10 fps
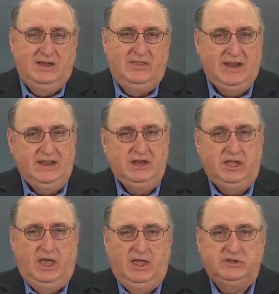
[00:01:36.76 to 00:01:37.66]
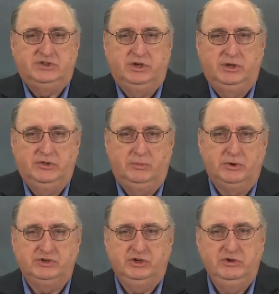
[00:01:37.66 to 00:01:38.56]
Now, that indicates the
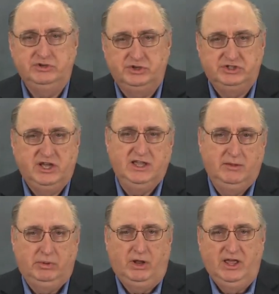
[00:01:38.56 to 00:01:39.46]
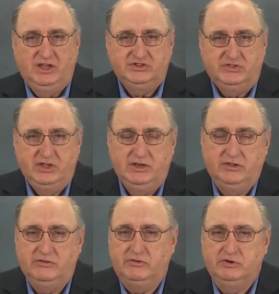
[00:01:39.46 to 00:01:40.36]
persecution taking place at the end
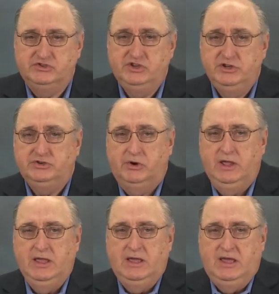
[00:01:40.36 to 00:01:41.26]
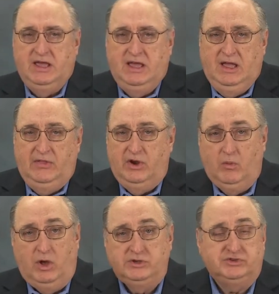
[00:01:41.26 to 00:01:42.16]
of the first century, and there
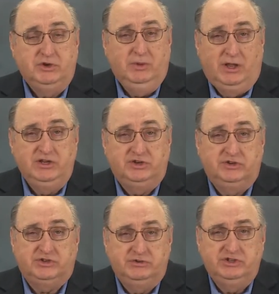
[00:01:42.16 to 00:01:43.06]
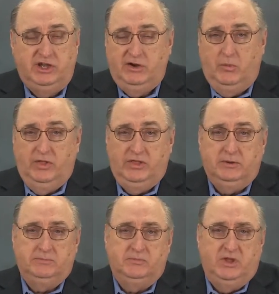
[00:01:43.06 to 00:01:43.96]
was tribulation associated with it.
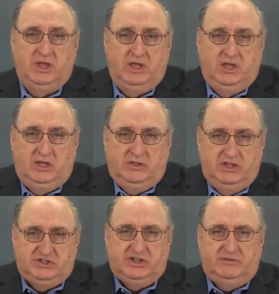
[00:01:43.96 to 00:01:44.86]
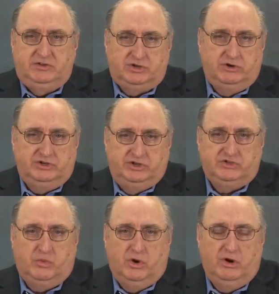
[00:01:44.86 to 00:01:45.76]
These seven
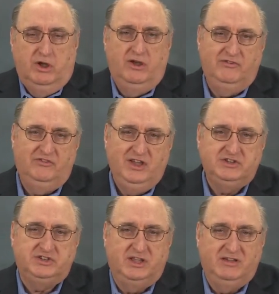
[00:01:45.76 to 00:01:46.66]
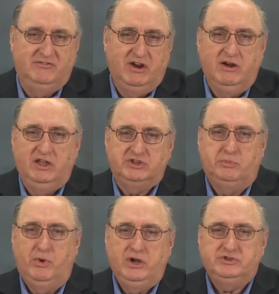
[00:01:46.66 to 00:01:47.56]
churches were facing various
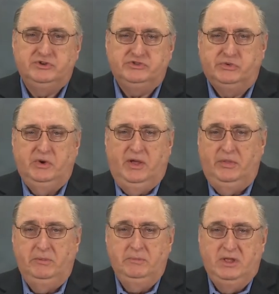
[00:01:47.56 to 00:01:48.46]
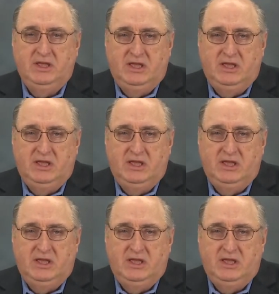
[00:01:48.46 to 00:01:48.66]
pressures around them